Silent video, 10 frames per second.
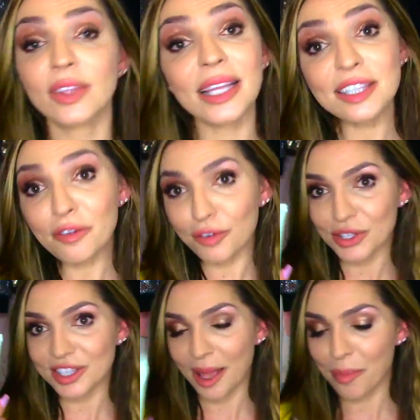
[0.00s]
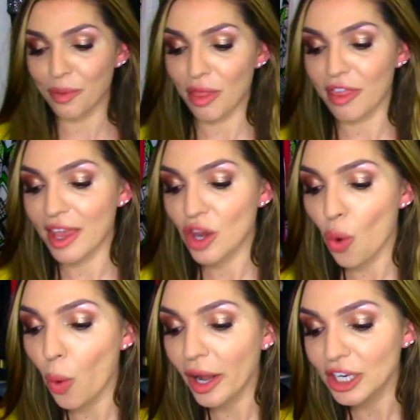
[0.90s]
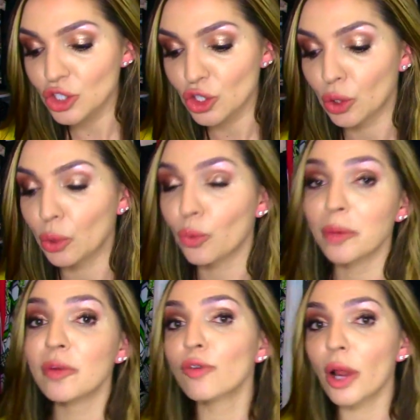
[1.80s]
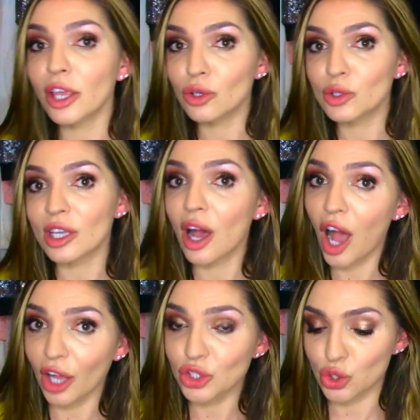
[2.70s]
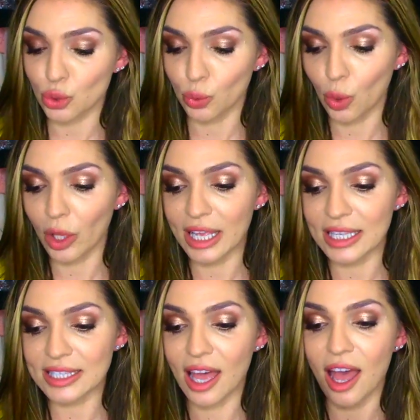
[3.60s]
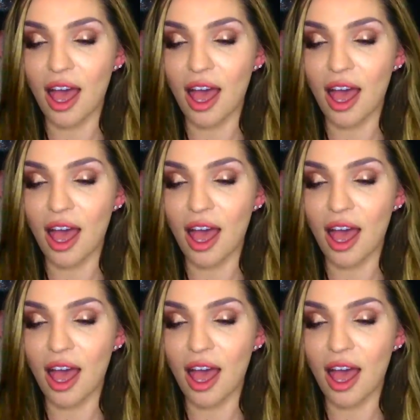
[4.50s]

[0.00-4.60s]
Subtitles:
That's the first step. Then what I do right before I use a hot tool is